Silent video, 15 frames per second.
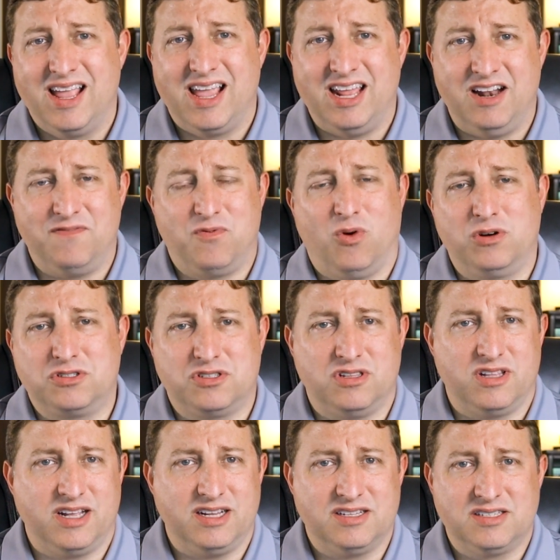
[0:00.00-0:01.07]
And
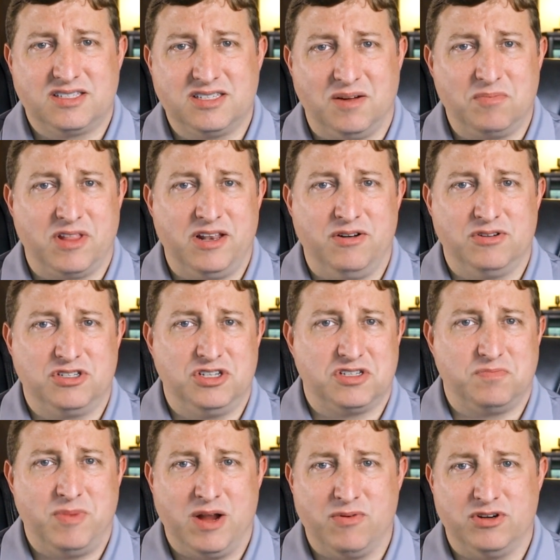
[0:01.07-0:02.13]
unfortunately, some lenders
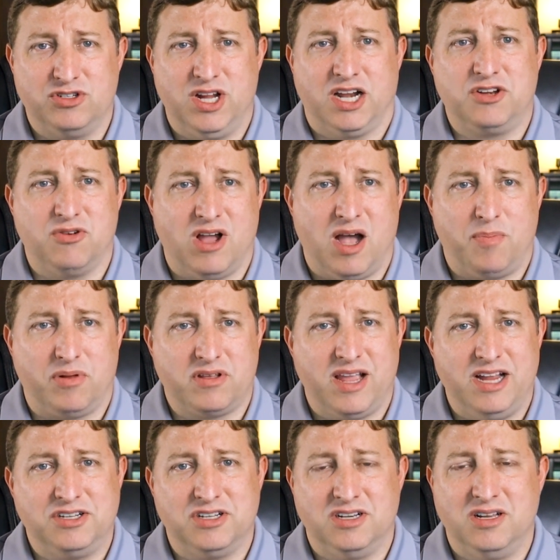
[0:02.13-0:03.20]
just may reject your
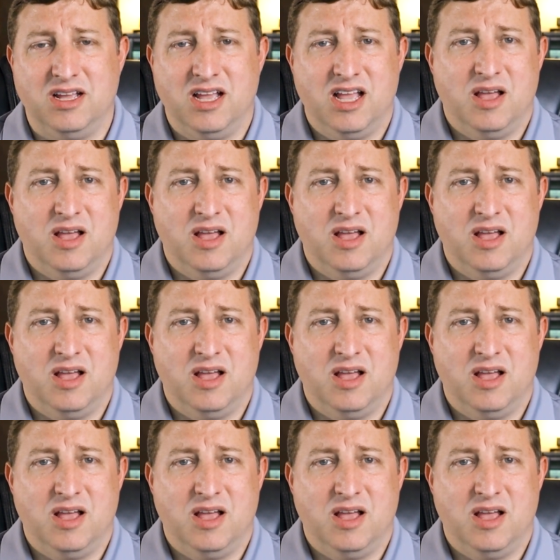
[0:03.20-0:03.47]
application